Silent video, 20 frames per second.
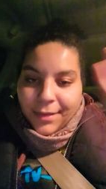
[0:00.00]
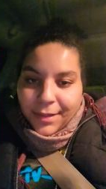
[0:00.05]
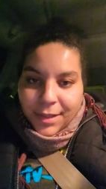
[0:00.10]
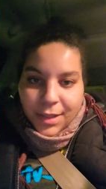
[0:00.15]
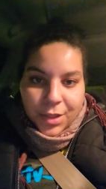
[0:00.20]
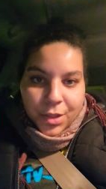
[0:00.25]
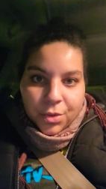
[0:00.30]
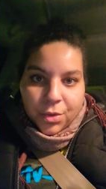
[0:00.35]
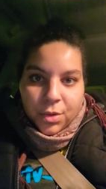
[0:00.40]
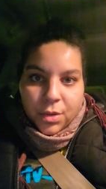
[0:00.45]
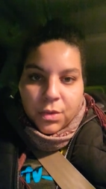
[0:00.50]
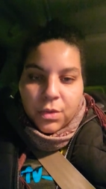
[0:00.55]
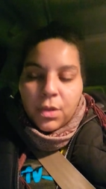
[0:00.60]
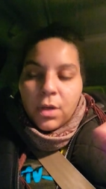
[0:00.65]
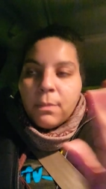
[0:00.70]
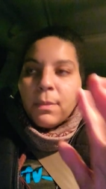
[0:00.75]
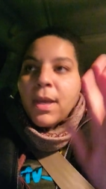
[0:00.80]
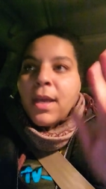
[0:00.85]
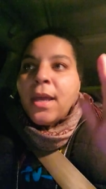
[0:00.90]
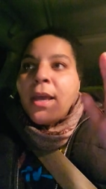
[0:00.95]
that's such a christian
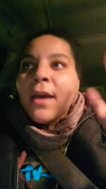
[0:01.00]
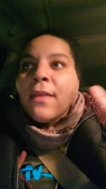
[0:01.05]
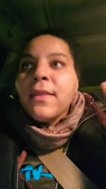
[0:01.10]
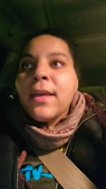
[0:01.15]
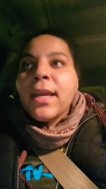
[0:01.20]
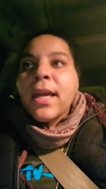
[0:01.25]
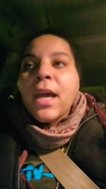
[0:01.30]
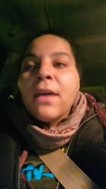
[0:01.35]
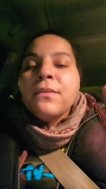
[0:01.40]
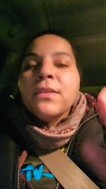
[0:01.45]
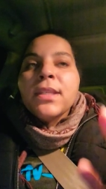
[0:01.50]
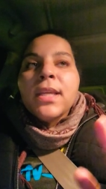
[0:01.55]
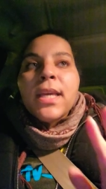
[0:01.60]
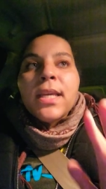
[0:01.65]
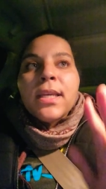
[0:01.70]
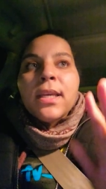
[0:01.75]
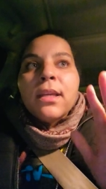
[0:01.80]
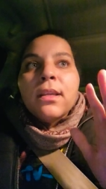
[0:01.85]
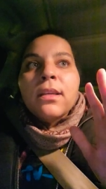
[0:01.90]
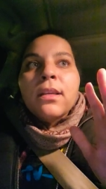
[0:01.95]
term that have
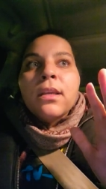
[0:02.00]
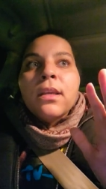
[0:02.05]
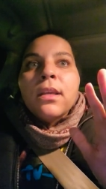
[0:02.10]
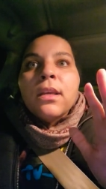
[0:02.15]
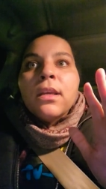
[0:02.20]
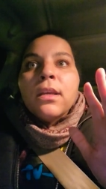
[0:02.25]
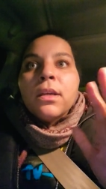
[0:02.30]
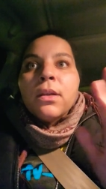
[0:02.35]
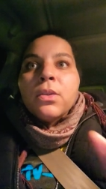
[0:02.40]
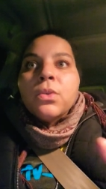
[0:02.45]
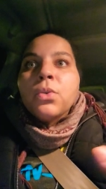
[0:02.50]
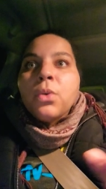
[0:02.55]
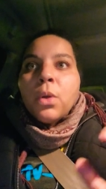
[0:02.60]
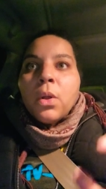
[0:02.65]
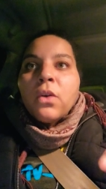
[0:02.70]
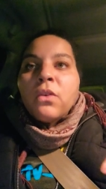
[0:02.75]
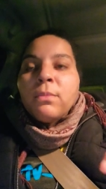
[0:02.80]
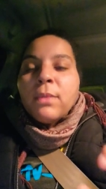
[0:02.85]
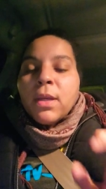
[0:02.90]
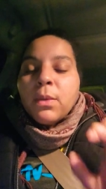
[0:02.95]
taken
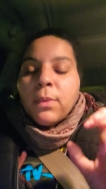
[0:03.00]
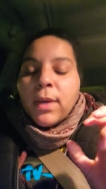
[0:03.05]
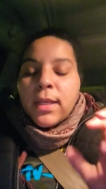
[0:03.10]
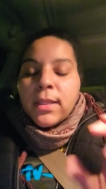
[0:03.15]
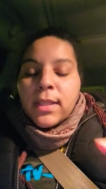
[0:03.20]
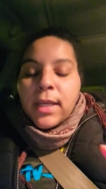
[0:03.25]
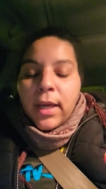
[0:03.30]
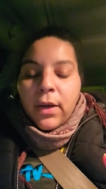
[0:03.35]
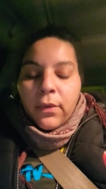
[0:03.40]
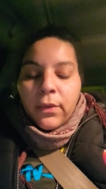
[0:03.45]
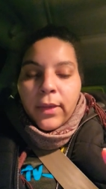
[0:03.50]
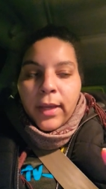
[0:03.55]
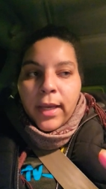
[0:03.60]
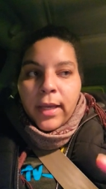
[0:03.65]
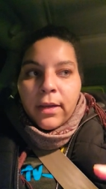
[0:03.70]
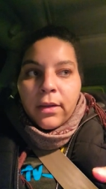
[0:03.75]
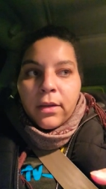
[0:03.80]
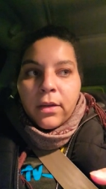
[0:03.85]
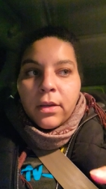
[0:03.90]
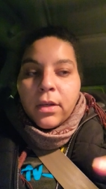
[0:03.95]
control of me in ways i don't
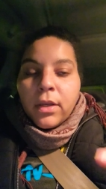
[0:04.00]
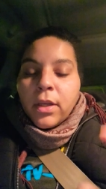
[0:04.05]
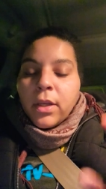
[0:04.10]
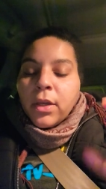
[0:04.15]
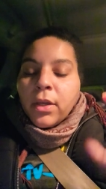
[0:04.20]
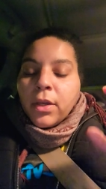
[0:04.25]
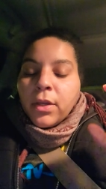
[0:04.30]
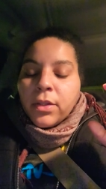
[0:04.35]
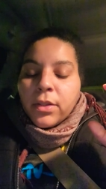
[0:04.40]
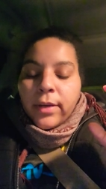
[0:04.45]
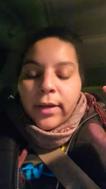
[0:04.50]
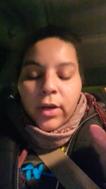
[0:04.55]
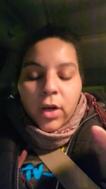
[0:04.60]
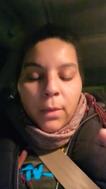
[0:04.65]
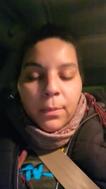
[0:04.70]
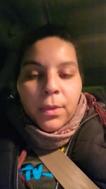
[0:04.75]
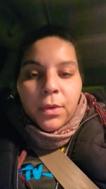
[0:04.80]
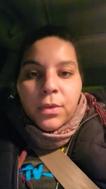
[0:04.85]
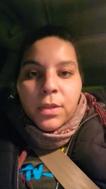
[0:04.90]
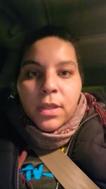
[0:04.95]
like so i
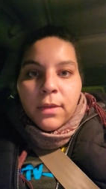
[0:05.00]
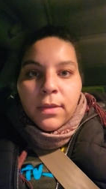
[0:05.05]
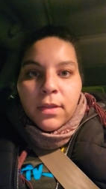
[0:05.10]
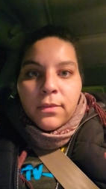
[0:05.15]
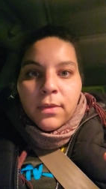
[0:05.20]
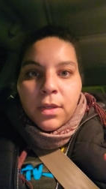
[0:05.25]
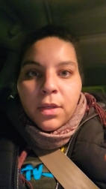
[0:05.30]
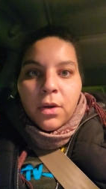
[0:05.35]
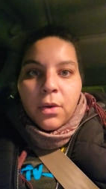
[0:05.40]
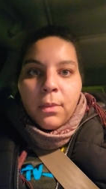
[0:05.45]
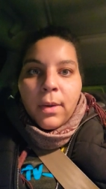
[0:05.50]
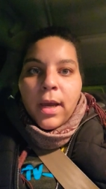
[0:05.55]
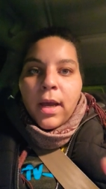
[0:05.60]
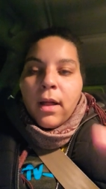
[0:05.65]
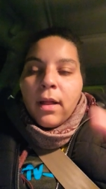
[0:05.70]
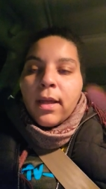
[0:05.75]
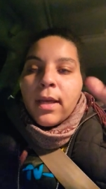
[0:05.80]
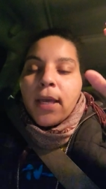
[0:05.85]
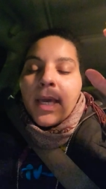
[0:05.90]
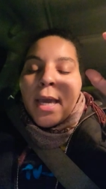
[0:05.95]
hope you receive this video
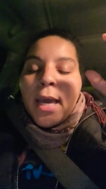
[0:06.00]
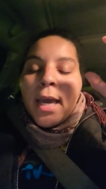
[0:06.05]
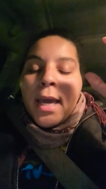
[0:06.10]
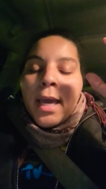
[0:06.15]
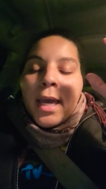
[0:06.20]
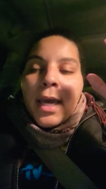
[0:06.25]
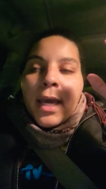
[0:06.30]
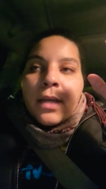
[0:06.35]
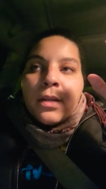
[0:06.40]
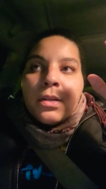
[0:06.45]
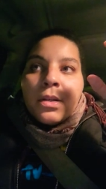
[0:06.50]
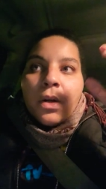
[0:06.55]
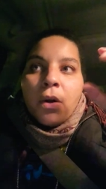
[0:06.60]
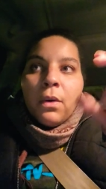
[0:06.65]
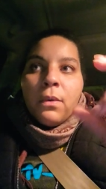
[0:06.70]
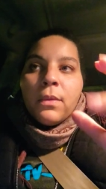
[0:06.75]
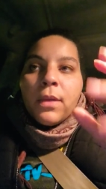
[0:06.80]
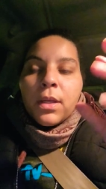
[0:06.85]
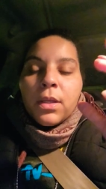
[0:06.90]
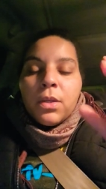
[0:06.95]
well and
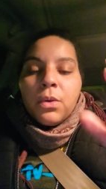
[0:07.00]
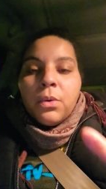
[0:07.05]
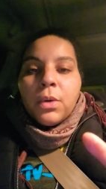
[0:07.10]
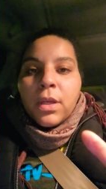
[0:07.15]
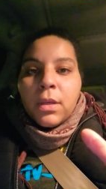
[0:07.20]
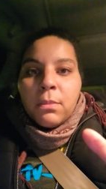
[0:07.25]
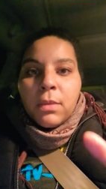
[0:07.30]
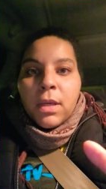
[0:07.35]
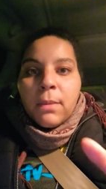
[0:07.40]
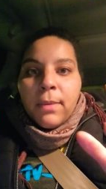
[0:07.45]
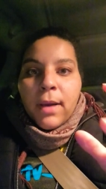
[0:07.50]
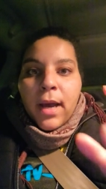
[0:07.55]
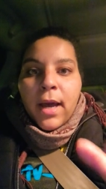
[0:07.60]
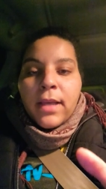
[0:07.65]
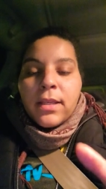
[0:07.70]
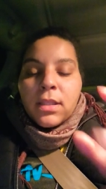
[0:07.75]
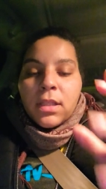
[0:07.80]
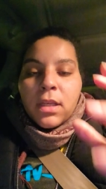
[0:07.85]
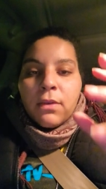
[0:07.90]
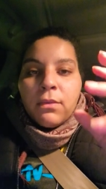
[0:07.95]
know that you can be a
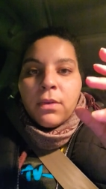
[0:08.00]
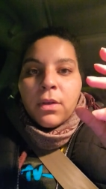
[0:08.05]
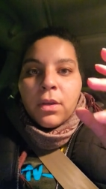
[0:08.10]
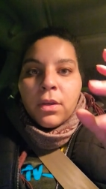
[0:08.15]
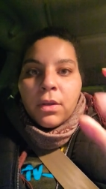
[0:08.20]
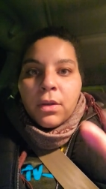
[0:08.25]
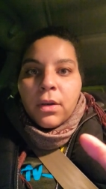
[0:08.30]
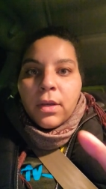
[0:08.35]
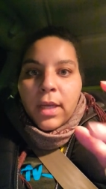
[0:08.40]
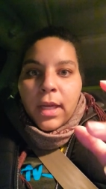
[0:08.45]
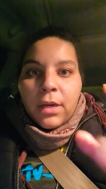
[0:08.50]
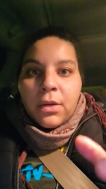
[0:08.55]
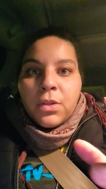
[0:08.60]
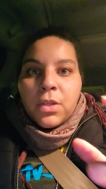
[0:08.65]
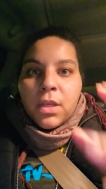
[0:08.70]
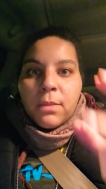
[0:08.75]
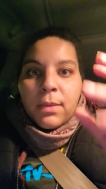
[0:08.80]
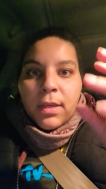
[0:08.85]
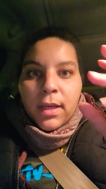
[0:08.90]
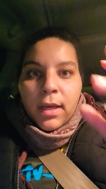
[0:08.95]
positive good
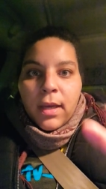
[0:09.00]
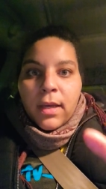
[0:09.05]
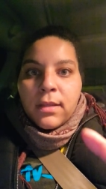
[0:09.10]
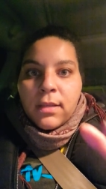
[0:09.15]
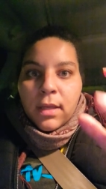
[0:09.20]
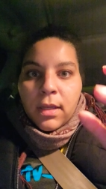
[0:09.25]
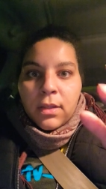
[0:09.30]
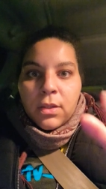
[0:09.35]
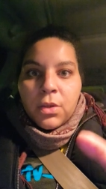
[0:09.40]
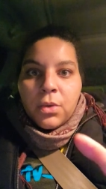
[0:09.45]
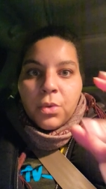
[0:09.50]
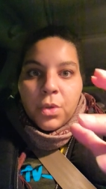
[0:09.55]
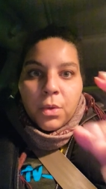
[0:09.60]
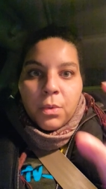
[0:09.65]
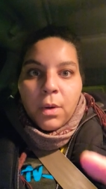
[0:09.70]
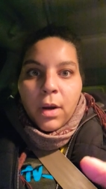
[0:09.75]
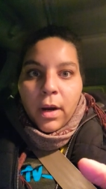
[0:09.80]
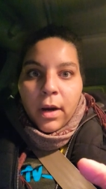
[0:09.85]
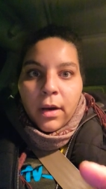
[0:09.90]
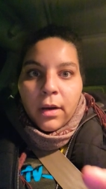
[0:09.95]
energy because it's who
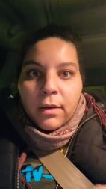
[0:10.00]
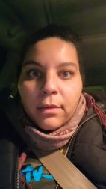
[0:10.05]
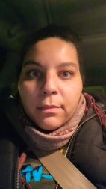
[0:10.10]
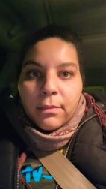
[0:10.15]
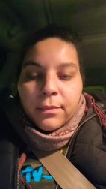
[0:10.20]
you are